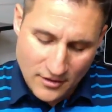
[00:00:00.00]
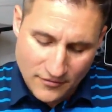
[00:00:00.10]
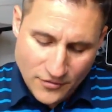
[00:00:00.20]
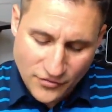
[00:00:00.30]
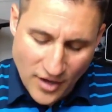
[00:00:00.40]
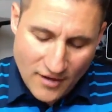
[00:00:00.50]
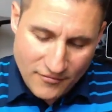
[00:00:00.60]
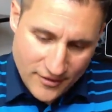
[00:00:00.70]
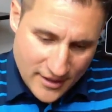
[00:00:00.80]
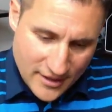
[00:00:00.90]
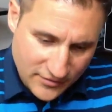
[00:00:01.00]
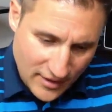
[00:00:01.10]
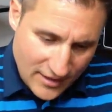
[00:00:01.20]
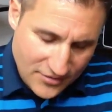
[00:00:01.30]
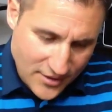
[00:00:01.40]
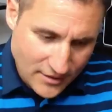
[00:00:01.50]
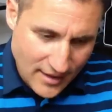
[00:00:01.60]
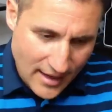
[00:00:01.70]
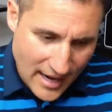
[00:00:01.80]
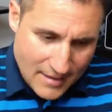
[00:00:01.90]
First off, is I think
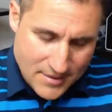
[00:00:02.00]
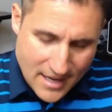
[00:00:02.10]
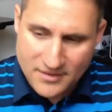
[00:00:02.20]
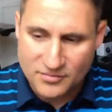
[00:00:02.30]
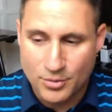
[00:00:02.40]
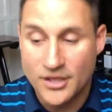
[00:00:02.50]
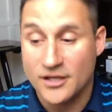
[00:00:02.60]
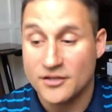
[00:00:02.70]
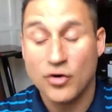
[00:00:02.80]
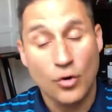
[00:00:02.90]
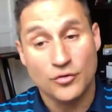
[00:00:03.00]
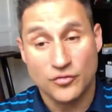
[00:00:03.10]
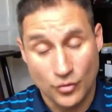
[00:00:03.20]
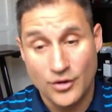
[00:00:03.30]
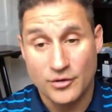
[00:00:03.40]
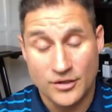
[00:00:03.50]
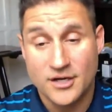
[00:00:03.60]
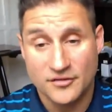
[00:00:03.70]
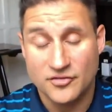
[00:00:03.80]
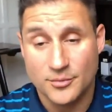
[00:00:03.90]
that IBM is bringing a total story to a
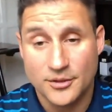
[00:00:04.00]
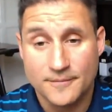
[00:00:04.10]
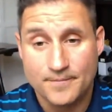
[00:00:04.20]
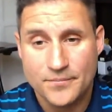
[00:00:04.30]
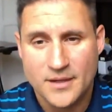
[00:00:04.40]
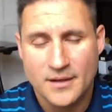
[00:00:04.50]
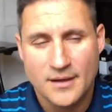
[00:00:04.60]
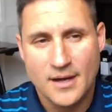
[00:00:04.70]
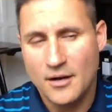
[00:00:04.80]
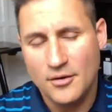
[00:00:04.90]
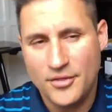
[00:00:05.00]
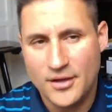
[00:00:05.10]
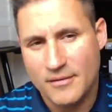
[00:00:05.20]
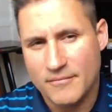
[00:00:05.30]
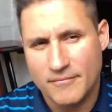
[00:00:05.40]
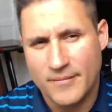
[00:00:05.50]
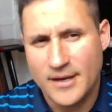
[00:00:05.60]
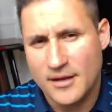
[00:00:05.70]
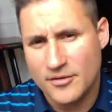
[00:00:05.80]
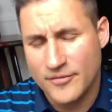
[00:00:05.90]
customer, and I don't think
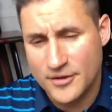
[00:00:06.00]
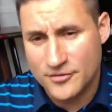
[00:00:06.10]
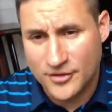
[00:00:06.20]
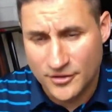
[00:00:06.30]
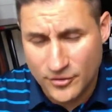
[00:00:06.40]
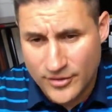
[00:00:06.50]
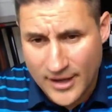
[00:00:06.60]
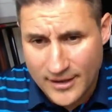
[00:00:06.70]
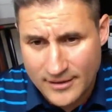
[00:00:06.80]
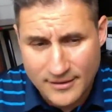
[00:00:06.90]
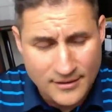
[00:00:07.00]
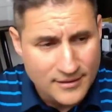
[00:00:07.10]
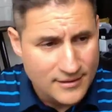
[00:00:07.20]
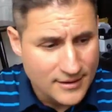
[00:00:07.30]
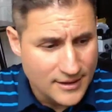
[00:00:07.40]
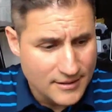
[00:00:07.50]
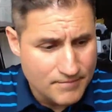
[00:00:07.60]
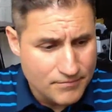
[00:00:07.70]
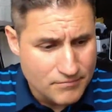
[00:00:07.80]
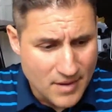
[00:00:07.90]
many other vendors can do that.
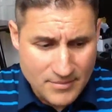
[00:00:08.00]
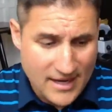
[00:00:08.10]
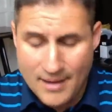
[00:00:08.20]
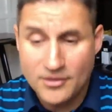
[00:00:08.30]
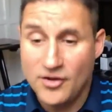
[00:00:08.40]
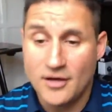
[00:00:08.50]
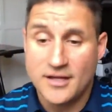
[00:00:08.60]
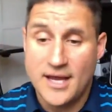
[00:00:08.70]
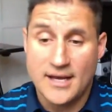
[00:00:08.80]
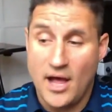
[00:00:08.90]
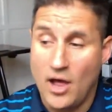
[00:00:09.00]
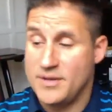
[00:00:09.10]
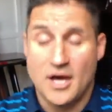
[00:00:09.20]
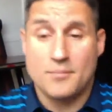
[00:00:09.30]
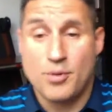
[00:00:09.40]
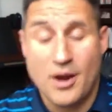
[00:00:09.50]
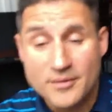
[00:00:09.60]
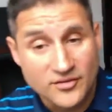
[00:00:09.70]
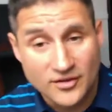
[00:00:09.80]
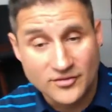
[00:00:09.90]
Um, I mean, Amazon can't help me on
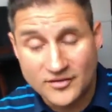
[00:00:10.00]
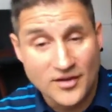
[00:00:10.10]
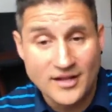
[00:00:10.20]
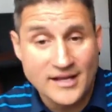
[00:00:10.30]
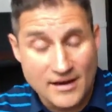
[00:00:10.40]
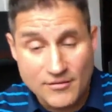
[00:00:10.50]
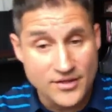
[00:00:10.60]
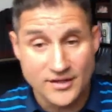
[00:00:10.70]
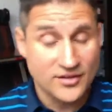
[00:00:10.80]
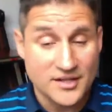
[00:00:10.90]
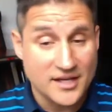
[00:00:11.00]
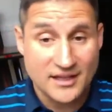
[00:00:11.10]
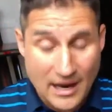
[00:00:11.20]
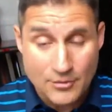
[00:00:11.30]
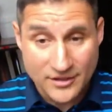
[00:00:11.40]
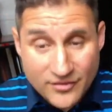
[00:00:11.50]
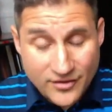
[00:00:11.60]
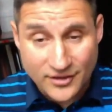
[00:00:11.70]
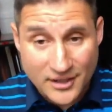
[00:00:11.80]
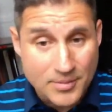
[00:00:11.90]
premises. It's not like everything's in the cloud
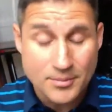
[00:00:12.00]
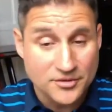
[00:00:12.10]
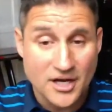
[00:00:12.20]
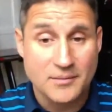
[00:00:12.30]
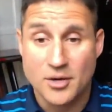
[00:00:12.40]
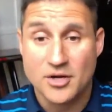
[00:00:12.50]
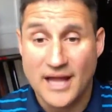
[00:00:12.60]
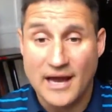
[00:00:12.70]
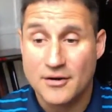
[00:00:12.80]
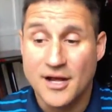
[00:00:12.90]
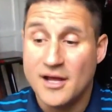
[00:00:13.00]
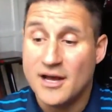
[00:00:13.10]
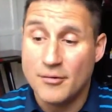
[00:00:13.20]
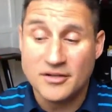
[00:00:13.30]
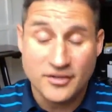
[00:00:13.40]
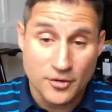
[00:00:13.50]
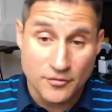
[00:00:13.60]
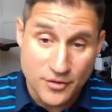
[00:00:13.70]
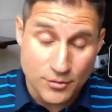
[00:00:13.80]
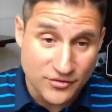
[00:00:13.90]
instantly. People talk about cloud. I want to tell
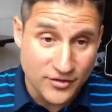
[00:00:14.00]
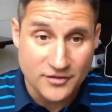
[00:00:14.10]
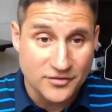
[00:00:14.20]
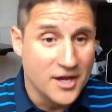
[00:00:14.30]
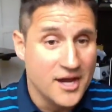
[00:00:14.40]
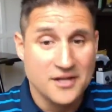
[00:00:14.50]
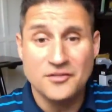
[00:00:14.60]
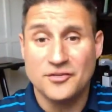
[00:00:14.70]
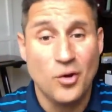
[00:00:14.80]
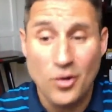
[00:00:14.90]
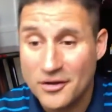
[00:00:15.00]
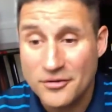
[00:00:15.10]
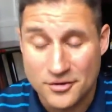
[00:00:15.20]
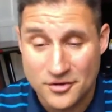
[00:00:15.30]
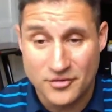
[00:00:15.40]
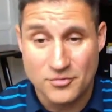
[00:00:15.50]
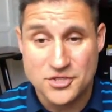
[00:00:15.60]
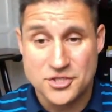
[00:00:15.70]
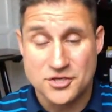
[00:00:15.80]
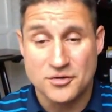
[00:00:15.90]
your viewers this, and this is a whole other interview
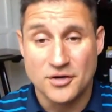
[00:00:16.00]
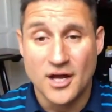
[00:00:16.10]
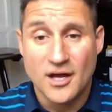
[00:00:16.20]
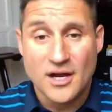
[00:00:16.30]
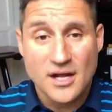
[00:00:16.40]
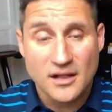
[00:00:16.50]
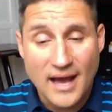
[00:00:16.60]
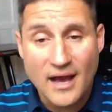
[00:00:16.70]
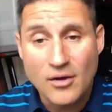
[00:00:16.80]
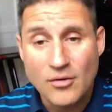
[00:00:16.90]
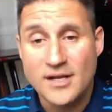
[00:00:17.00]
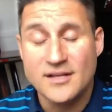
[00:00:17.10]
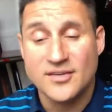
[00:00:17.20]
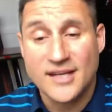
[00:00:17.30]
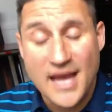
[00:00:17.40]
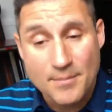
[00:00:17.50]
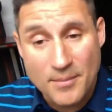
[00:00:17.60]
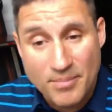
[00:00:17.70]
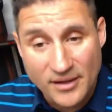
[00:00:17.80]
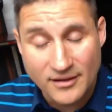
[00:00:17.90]
we should do. Cloud is a
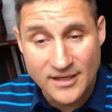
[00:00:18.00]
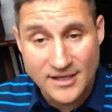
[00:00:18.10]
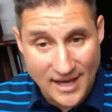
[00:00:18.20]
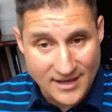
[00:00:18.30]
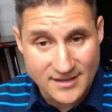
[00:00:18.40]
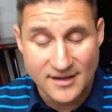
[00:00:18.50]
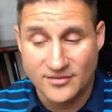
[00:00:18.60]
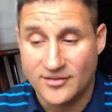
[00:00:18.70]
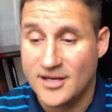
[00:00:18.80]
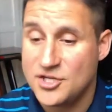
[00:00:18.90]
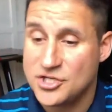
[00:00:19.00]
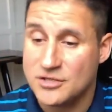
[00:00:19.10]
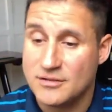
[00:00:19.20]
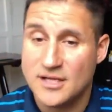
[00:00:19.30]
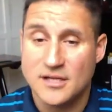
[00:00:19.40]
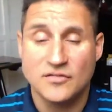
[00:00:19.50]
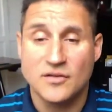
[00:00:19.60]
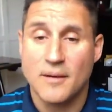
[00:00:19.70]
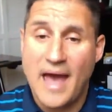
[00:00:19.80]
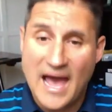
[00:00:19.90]
capability, not a destination. It
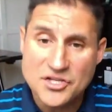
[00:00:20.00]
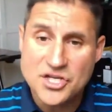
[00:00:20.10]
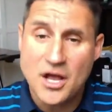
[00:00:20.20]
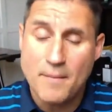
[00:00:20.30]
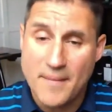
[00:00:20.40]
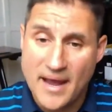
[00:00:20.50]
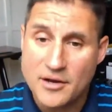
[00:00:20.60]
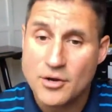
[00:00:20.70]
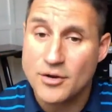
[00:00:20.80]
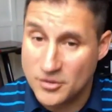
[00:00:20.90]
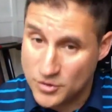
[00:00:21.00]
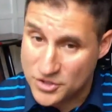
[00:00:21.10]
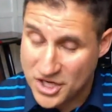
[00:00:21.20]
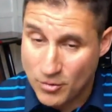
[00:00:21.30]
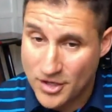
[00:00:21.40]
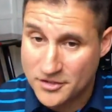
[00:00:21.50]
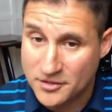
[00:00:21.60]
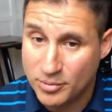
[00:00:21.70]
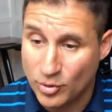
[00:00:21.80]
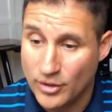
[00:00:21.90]
is the agile manner in which I want to
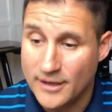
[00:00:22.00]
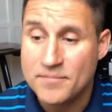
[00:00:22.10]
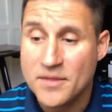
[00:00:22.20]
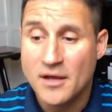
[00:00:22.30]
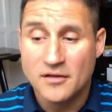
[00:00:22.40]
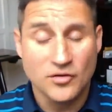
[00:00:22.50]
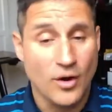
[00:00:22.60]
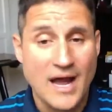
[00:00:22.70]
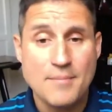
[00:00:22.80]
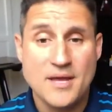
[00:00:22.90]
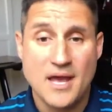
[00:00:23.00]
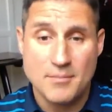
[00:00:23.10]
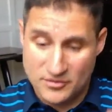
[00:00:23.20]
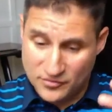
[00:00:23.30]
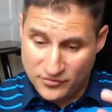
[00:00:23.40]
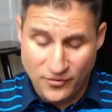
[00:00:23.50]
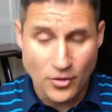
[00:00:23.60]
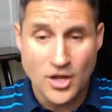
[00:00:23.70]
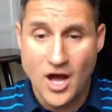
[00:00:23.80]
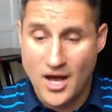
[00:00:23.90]
deploy. So IBM is
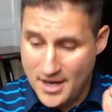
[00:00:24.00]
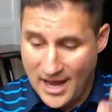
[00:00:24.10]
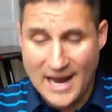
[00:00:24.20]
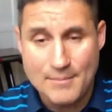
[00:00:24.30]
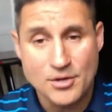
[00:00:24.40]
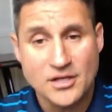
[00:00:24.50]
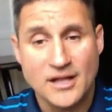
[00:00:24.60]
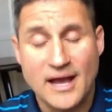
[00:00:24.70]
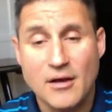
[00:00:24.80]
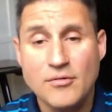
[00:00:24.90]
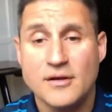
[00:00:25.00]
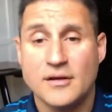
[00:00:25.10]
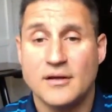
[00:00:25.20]
full on hybrid cloud,